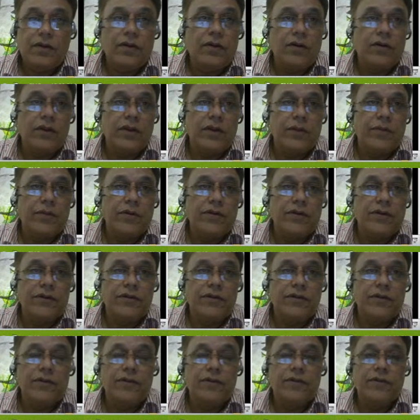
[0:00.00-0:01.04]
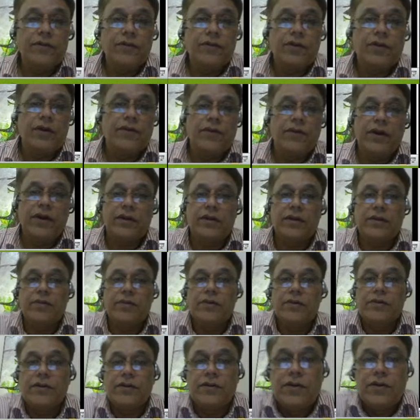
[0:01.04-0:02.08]
on the business, affect the
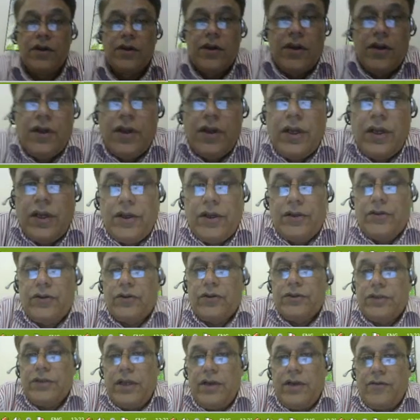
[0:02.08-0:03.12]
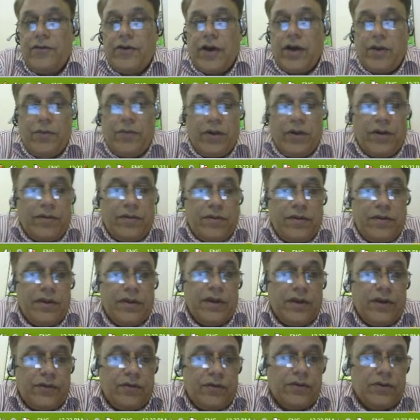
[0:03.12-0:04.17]
business. Social environment.
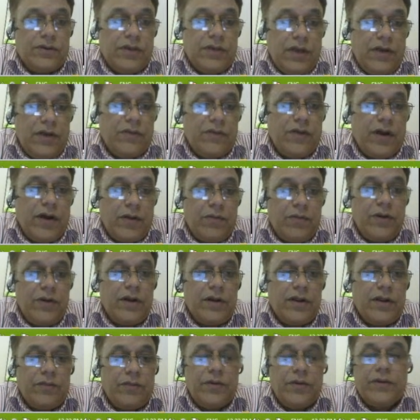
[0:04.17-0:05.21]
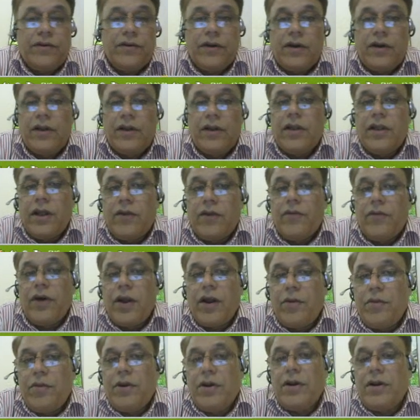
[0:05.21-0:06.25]
The social environment is basically the
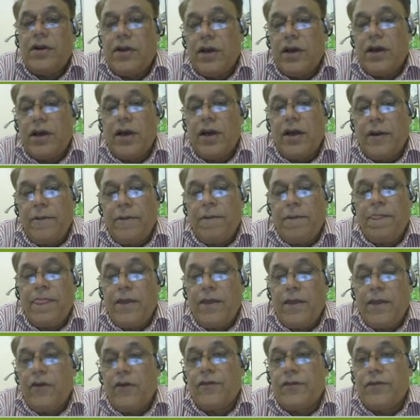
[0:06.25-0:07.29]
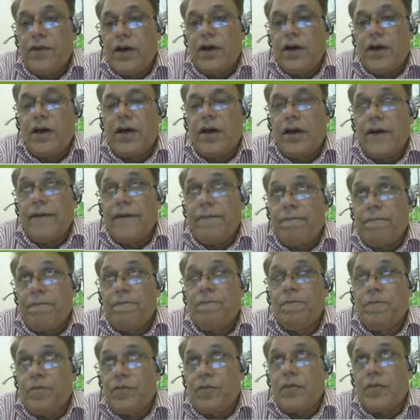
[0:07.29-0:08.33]
environment of the
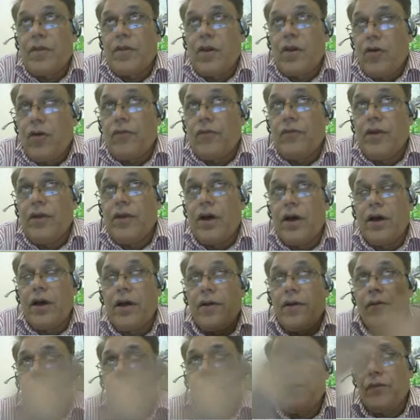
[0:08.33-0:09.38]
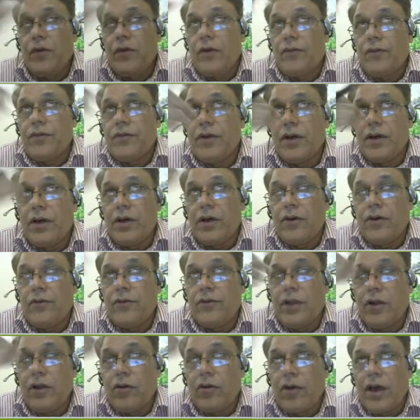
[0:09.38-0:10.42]
of the of
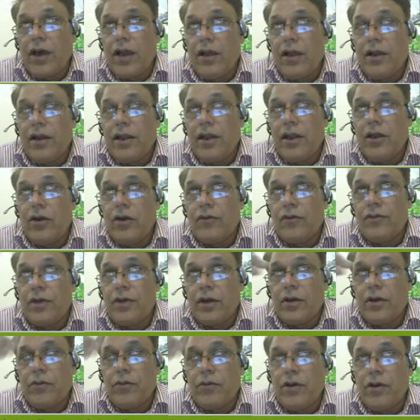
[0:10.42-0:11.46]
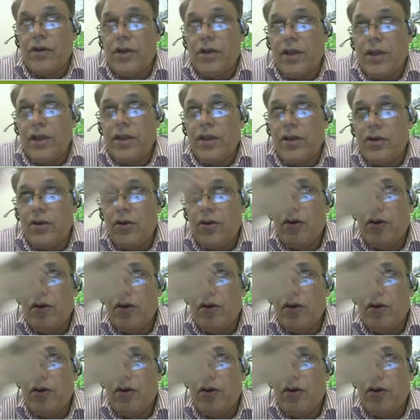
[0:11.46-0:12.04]
the locality, of the community,